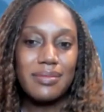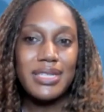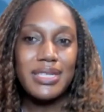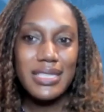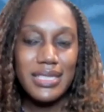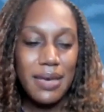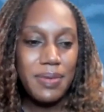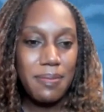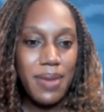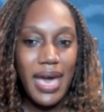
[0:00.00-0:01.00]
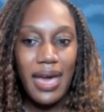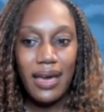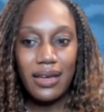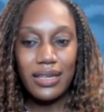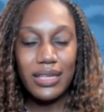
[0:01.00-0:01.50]
So just stepping
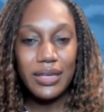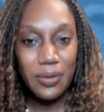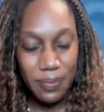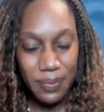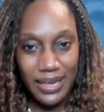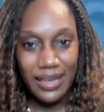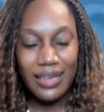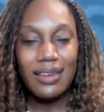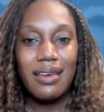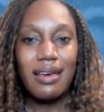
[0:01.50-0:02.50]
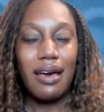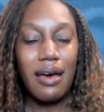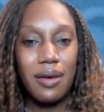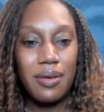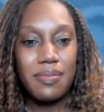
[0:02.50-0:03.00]
back a little bit,
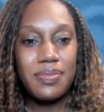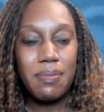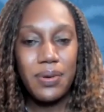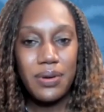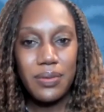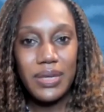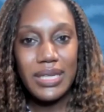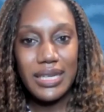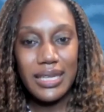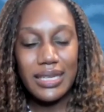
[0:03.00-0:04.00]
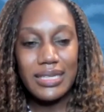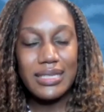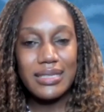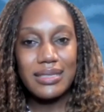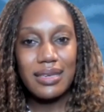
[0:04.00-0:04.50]
the book really
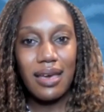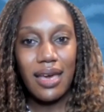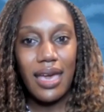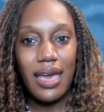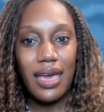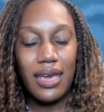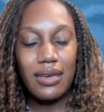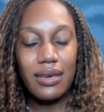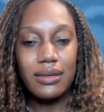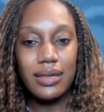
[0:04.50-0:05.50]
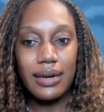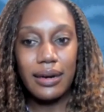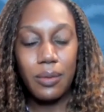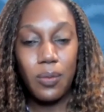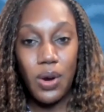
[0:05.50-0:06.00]
is a
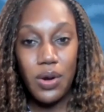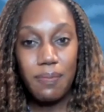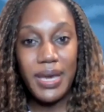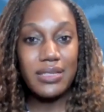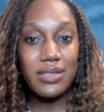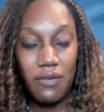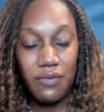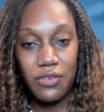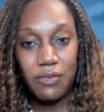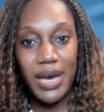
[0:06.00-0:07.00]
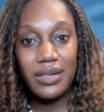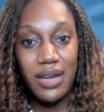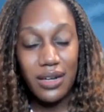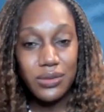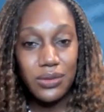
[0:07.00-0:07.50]
work based off of my
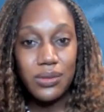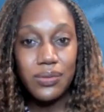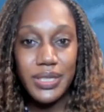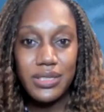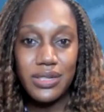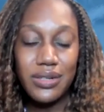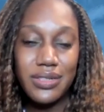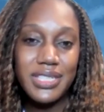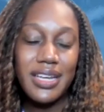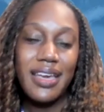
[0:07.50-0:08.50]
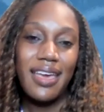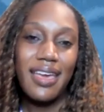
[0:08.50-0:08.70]
doctoral research.